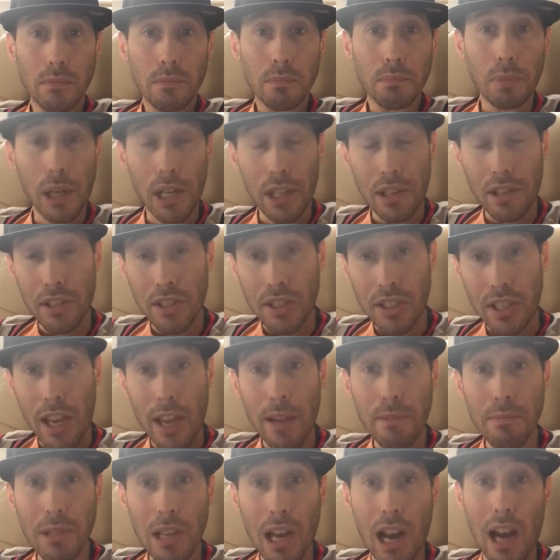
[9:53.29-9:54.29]
But at the
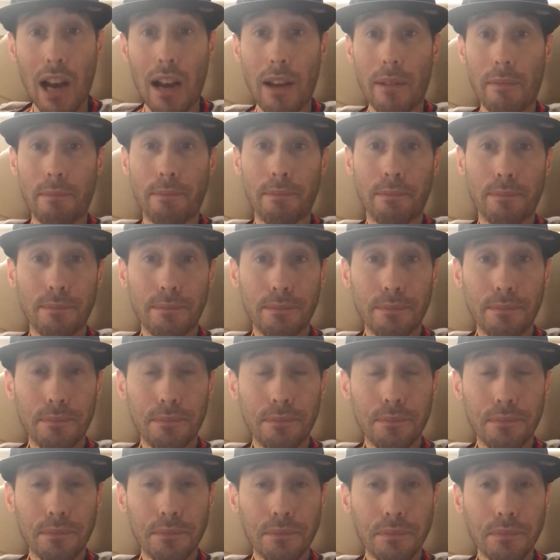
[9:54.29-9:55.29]
same time,
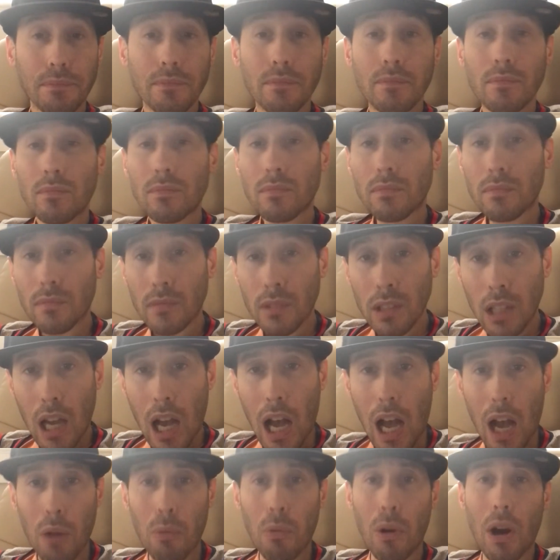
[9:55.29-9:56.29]

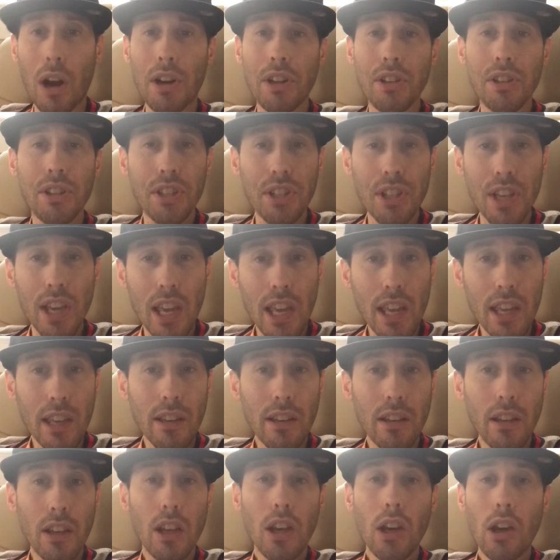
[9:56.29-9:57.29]
I want to see
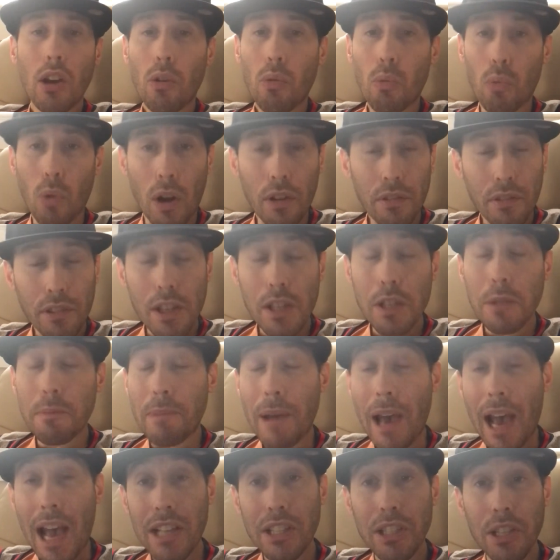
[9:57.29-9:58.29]
what this
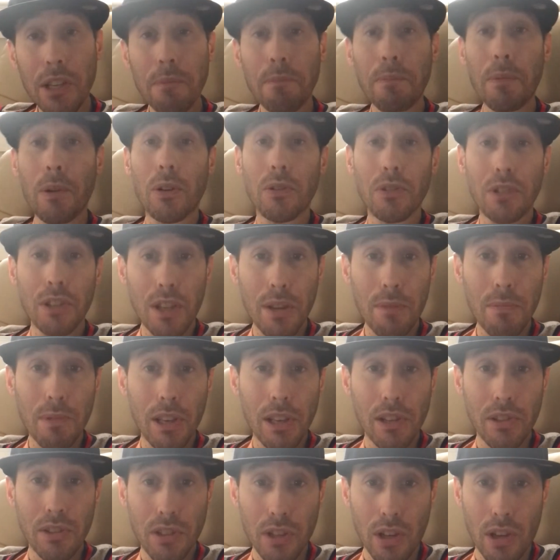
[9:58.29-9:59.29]
basketball team
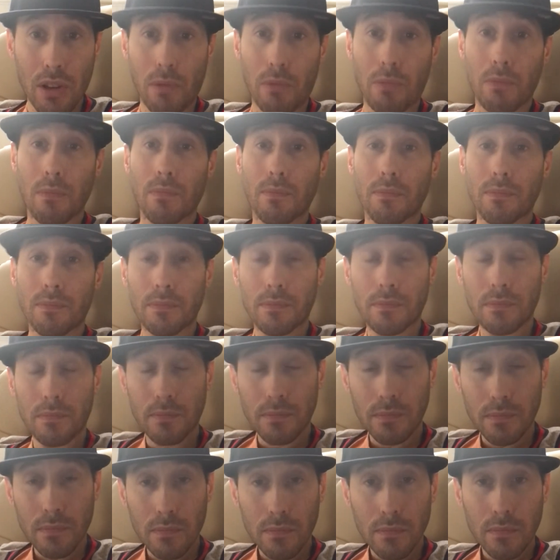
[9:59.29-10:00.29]
can do
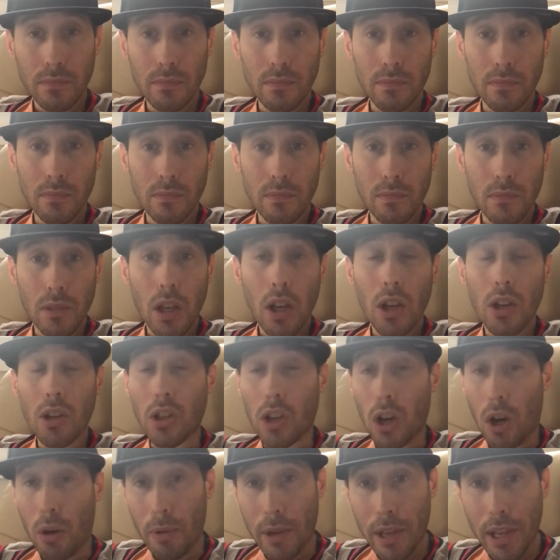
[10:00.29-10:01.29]

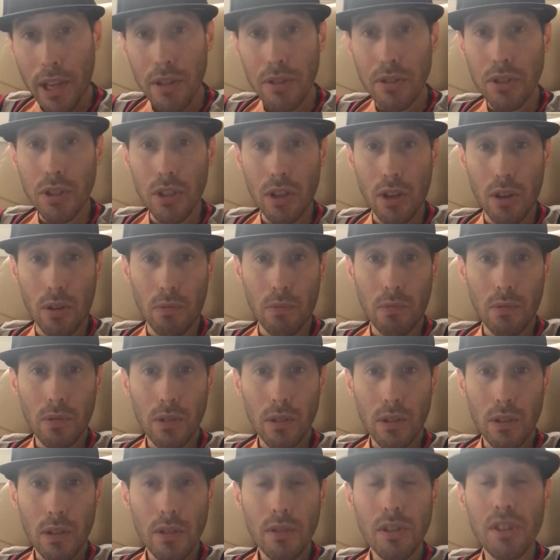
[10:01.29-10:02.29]
going into
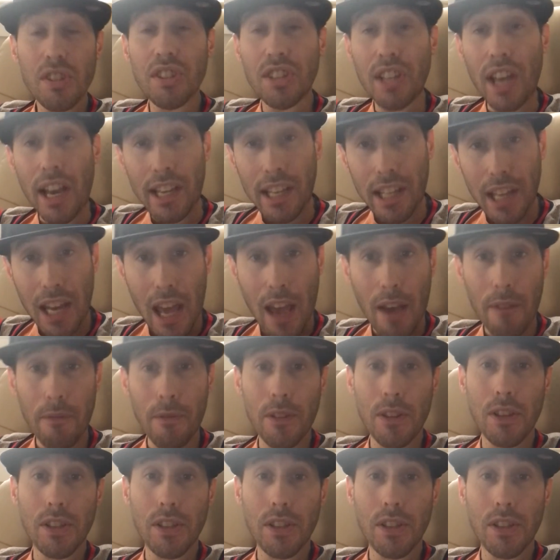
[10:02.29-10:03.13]
the second half of